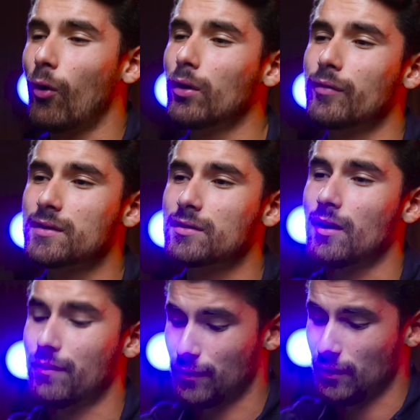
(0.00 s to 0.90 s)
all of this
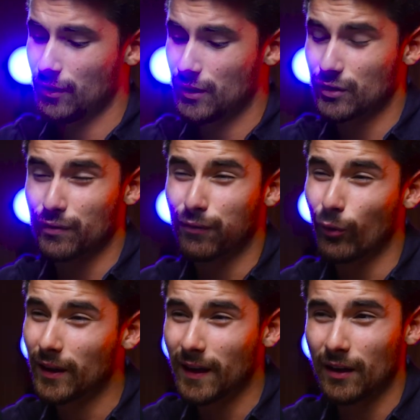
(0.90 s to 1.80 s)
stuff for literally just
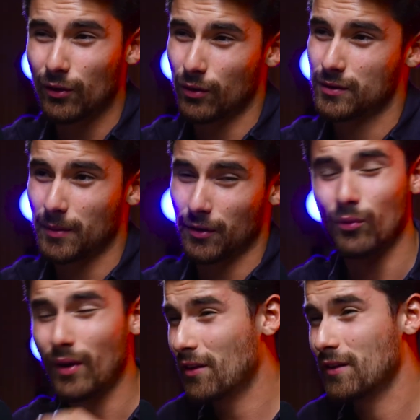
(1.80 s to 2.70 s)
$49 a month,
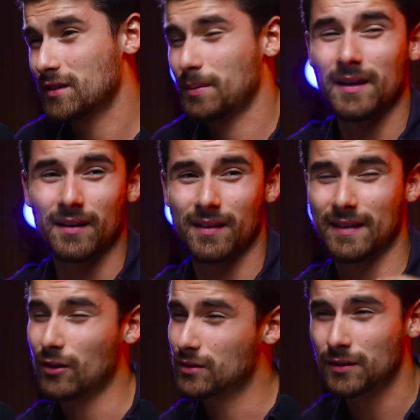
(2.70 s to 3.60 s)
rather than spending
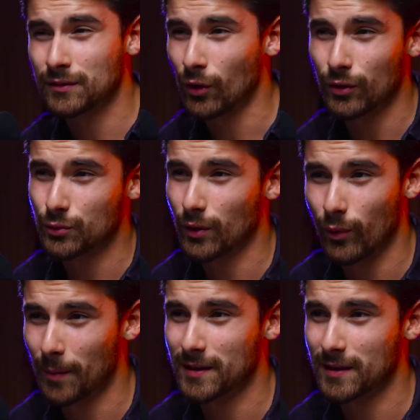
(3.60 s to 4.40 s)
thousands of dollars with a web